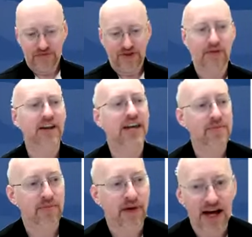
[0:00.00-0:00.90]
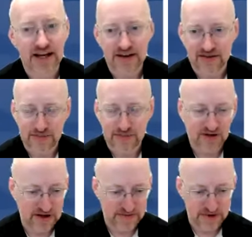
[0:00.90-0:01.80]
Something to keep in mind,
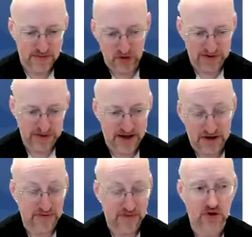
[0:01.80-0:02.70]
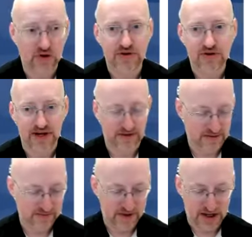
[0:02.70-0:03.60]
especially if you're moving back and forth between
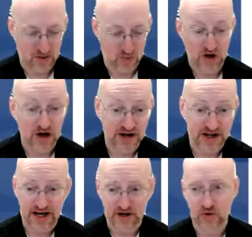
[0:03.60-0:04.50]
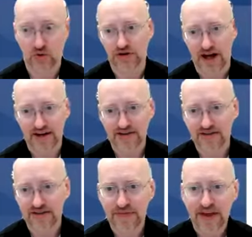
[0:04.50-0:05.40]
Word and Google
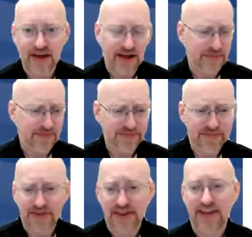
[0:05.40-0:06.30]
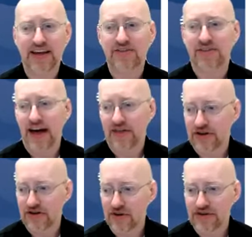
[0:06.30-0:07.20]
Docs, is that
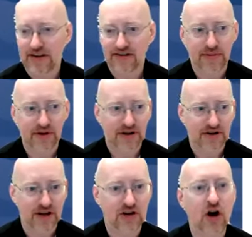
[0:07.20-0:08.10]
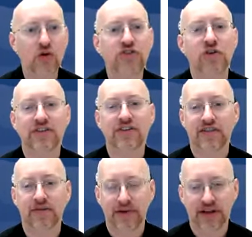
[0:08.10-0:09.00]
no two
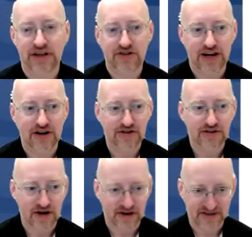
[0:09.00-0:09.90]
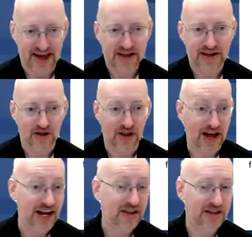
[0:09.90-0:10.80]
accessibility checkers are exactly
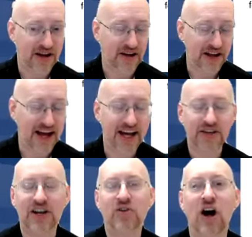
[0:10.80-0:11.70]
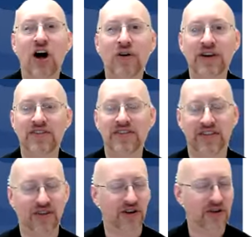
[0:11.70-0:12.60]
alike. They don't always
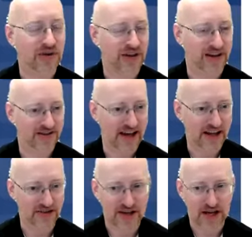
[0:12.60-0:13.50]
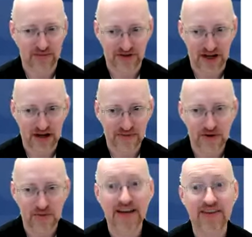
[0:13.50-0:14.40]
look for exactly the same stuff.
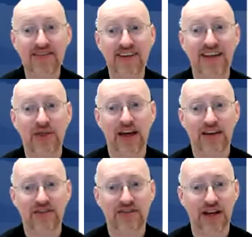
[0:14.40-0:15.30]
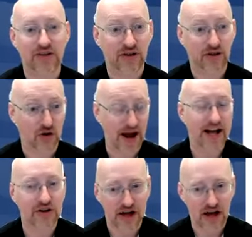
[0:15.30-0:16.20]
You may see things that
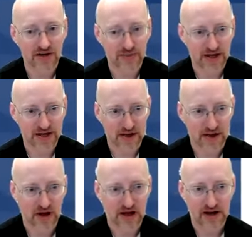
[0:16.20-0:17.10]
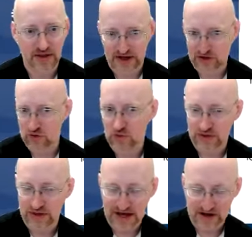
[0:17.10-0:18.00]
Grackle Docs picks up on
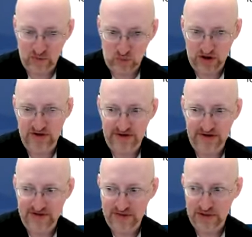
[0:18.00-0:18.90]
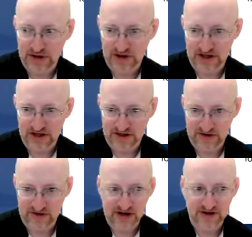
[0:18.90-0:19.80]
that Word's Accessibility
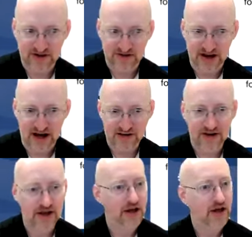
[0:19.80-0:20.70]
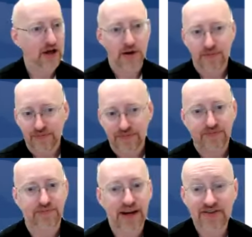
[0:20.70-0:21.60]
Checker does not.
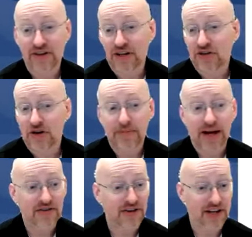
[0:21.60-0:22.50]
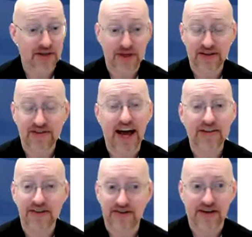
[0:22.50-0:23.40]
Basically, do your best to get things
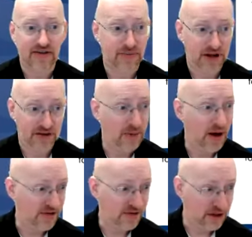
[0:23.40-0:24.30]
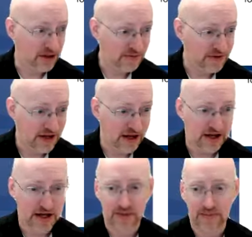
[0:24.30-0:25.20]
as accessible as possible.
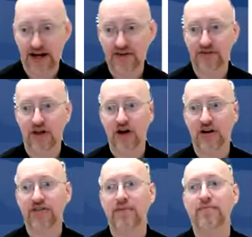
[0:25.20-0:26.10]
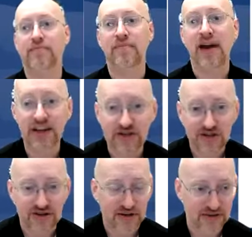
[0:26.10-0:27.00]
As long as the major
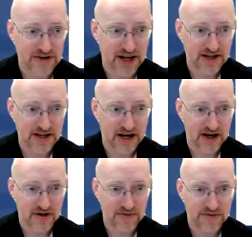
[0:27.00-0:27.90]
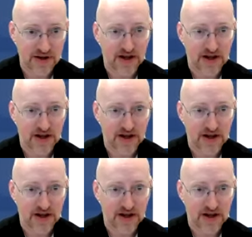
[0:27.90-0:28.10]
stuff is taken care of,